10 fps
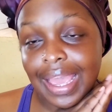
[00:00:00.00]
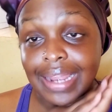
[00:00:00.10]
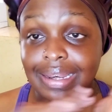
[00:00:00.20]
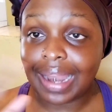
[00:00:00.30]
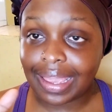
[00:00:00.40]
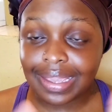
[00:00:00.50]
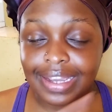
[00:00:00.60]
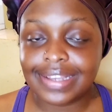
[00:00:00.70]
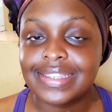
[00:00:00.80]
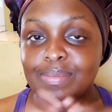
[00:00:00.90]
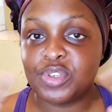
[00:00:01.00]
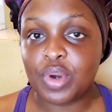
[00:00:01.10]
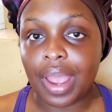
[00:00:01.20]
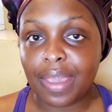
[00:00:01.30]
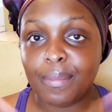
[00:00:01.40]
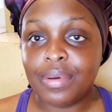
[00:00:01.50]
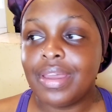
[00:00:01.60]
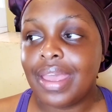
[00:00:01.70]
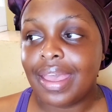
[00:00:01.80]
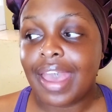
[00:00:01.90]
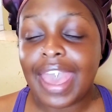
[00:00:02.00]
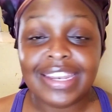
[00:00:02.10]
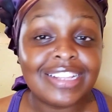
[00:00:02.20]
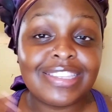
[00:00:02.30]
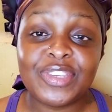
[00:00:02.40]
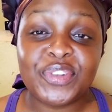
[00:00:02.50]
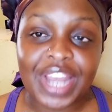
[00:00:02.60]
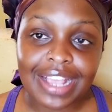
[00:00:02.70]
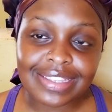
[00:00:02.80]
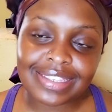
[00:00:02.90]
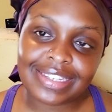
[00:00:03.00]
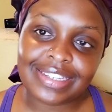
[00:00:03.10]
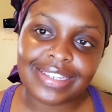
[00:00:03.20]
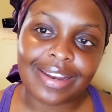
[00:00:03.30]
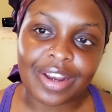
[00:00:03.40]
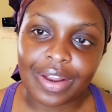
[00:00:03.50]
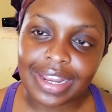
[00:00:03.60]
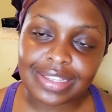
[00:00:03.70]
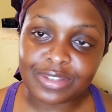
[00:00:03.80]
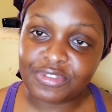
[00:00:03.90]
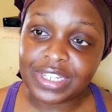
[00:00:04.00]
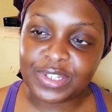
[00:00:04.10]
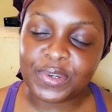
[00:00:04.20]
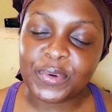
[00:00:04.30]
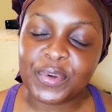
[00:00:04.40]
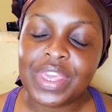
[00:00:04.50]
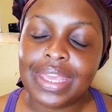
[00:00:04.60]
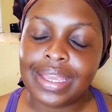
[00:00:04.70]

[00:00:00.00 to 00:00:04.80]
and like, subscribe, and I'll see you next on our next video.